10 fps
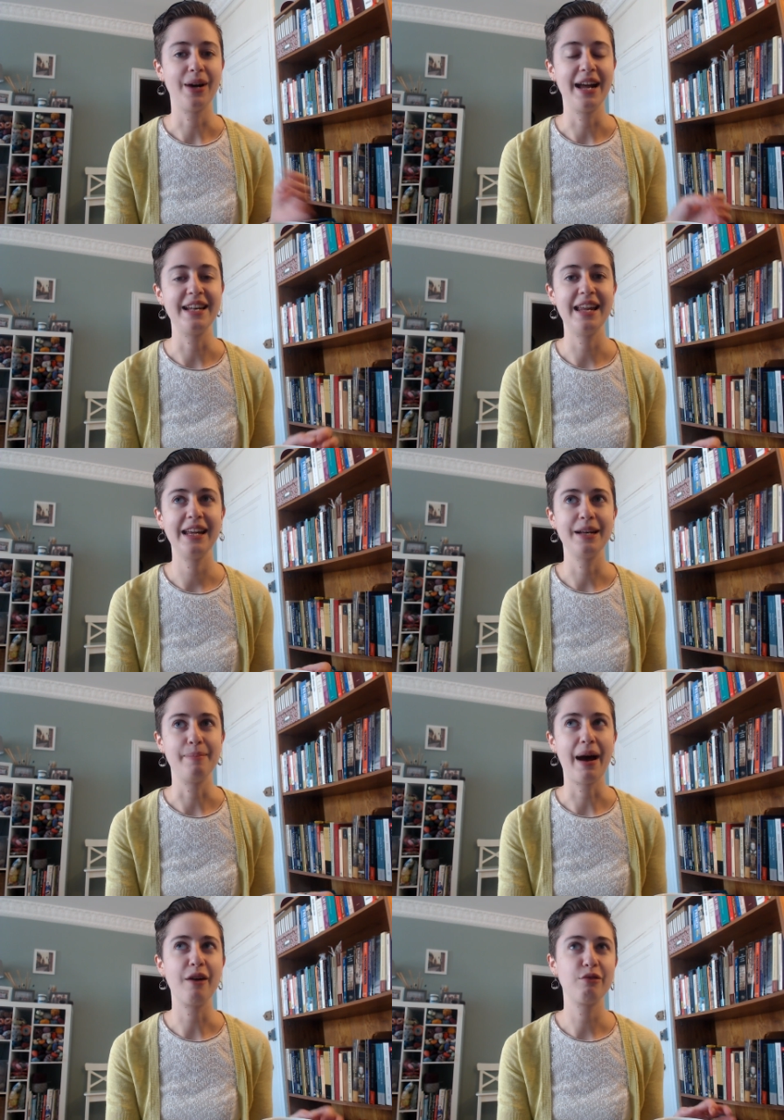I knit
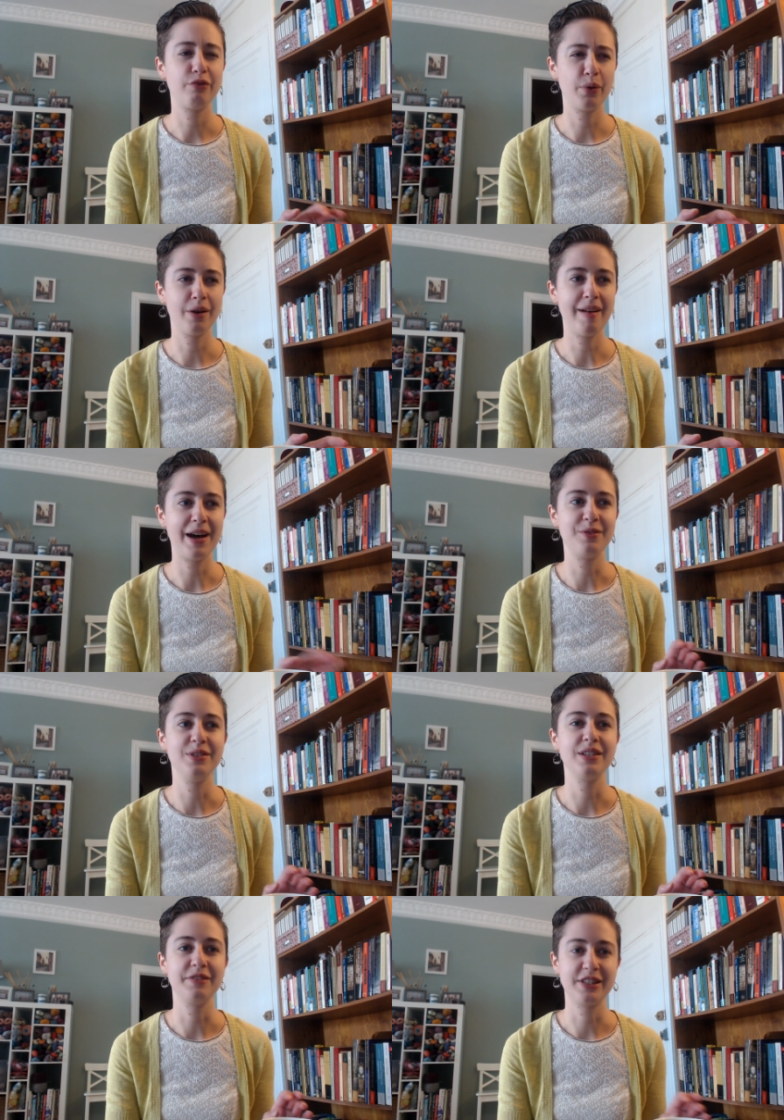about four
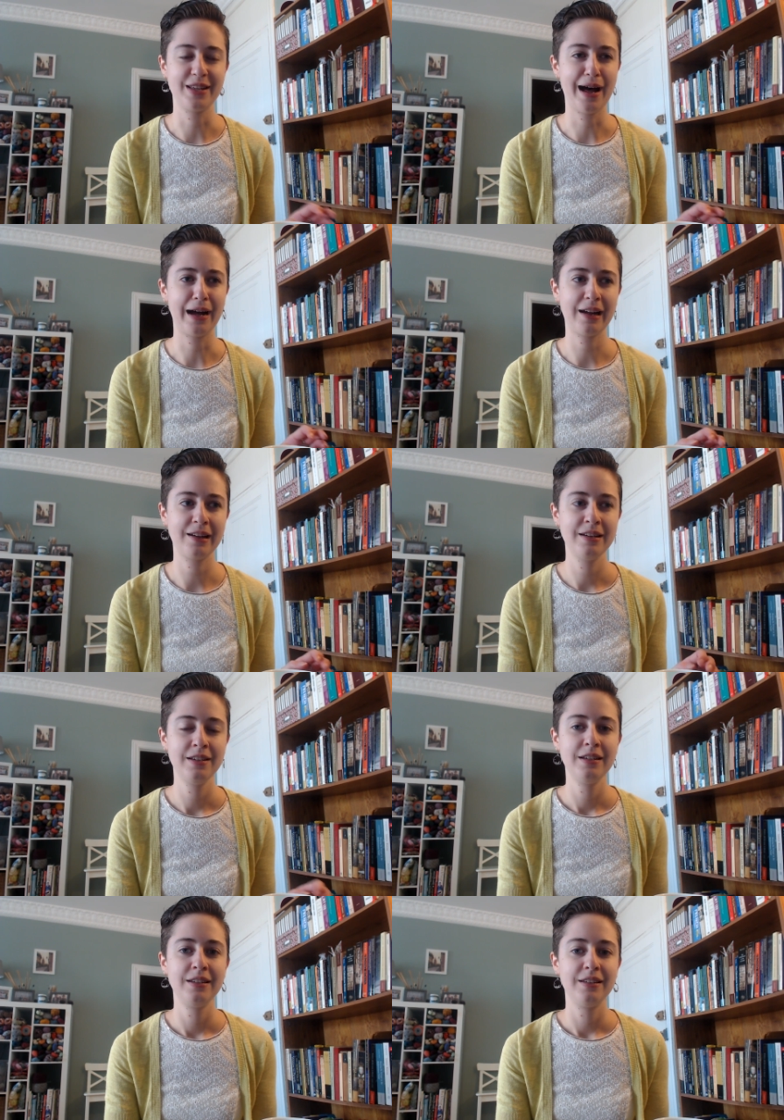rounds of a sock,
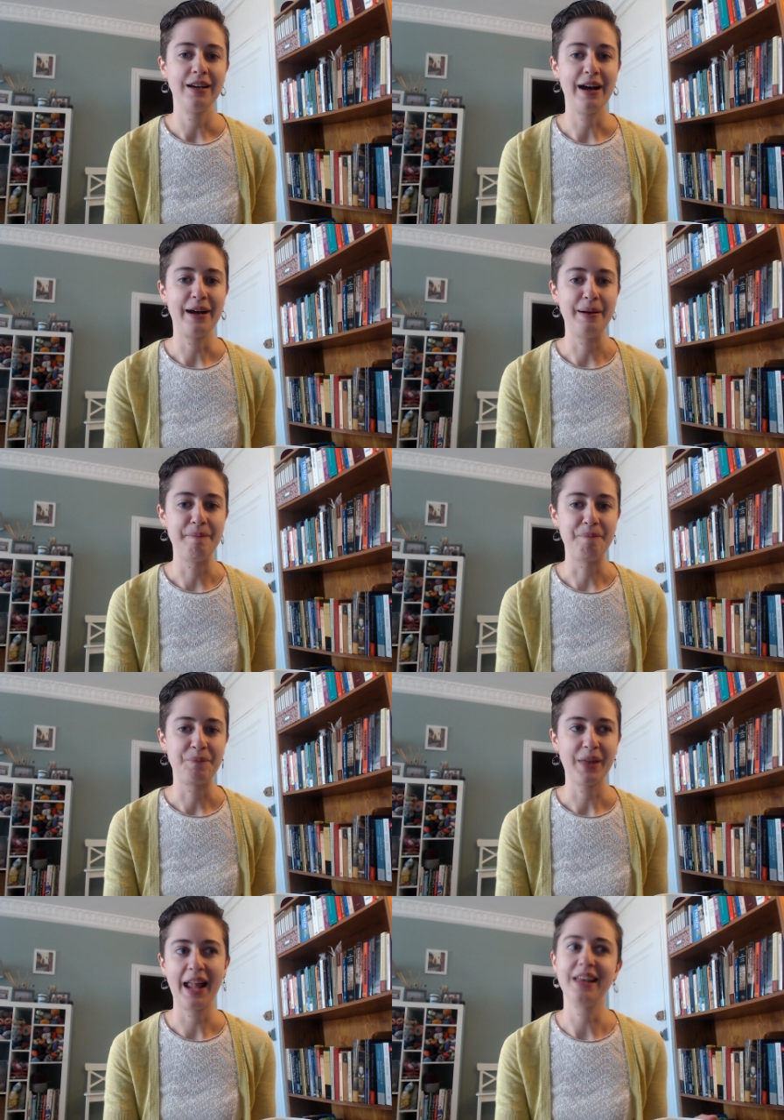um,
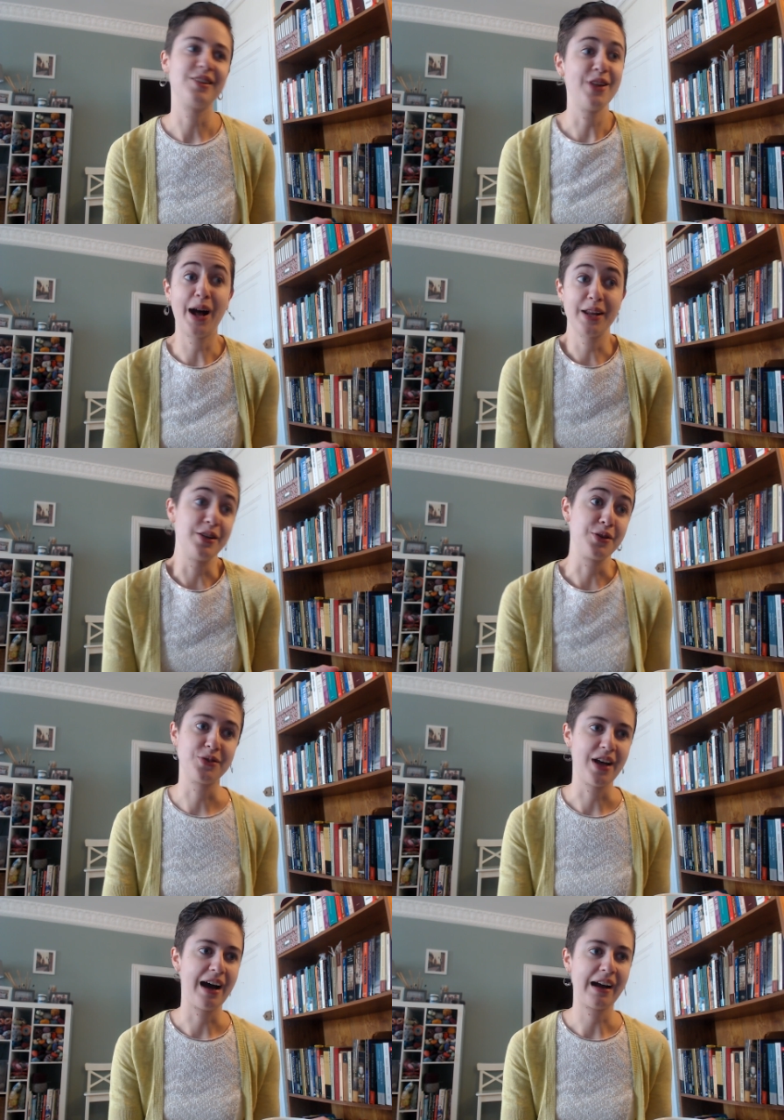and it's not a new
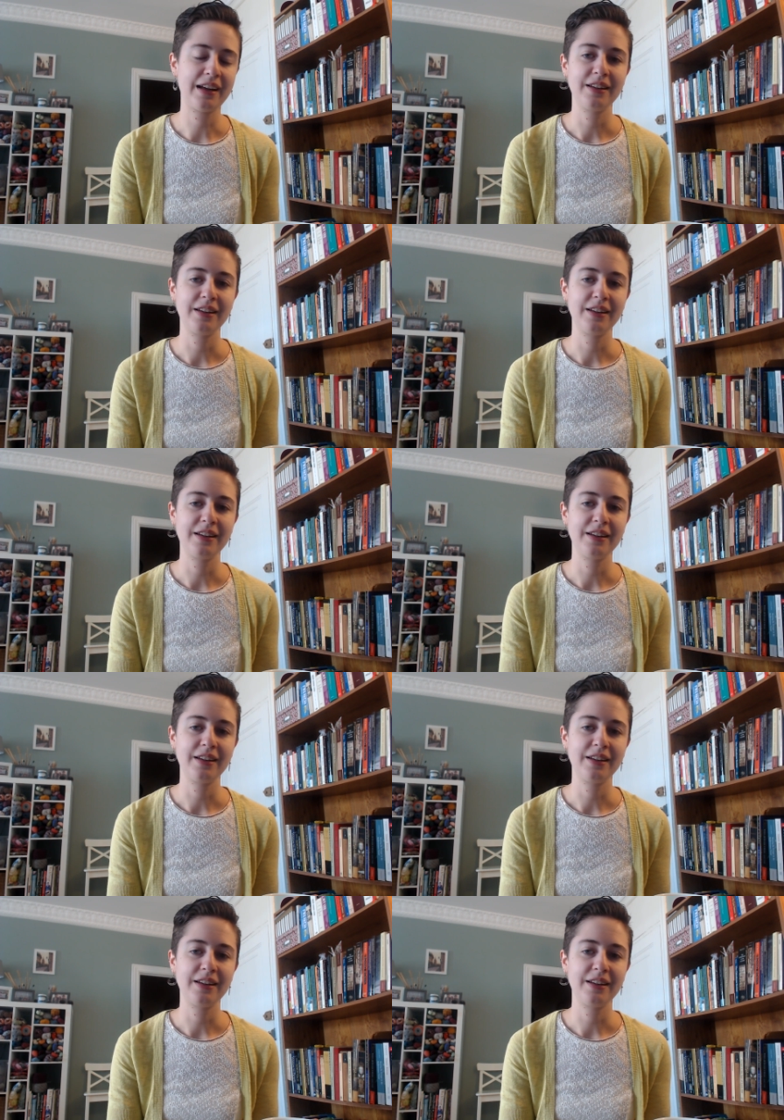sock.